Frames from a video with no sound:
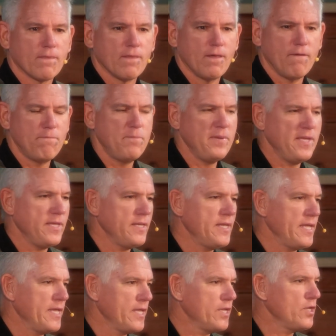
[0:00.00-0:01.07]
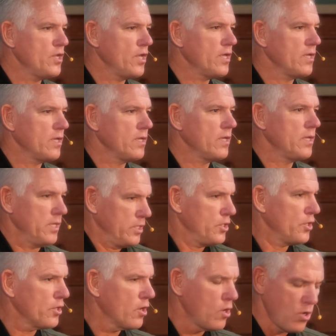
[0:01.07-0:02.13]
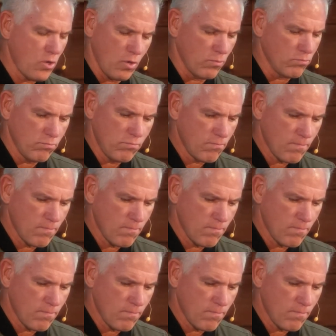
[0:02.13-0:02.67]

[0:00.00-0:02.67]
of being in your home.